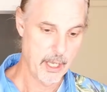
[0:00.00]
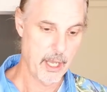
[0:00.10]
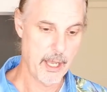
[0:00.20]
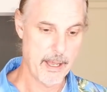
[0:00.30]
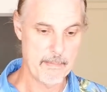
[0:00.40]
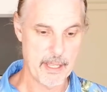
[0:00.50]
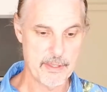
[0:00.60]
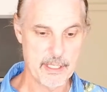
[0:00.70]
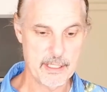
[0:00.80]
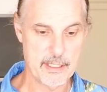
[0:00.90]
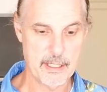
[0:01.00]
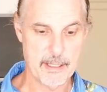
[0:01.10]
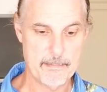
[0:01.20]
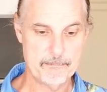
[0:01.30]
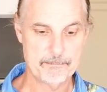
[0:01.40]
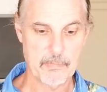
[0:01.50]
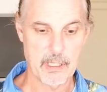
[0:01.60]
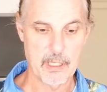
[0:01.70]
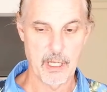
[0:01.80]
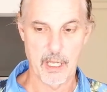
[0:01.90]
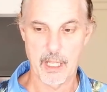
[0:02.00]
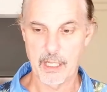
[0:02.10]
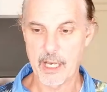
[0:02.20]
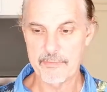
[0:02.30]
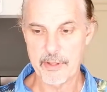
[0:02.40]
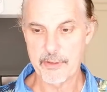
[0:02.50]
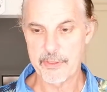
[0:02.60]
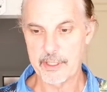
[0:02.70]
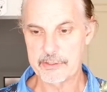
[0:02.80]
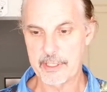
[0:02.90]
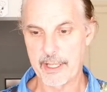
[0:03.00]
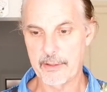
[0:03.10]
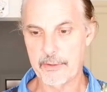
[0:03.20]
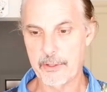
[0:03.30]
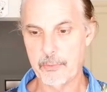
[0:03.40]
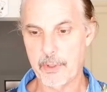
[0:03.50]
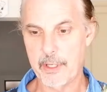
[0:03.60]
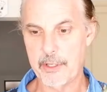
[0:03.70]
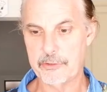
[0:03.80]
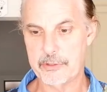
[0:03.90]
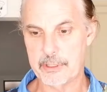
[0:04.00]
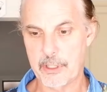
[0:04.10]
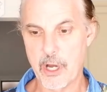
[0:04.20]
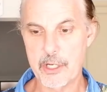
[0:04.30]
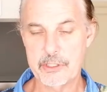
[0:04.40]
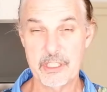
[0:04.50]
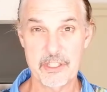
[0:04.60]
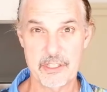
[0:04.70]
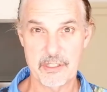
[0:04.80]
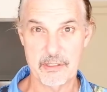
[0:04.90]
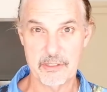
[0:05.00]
And then a lot of other things that I learned was the content,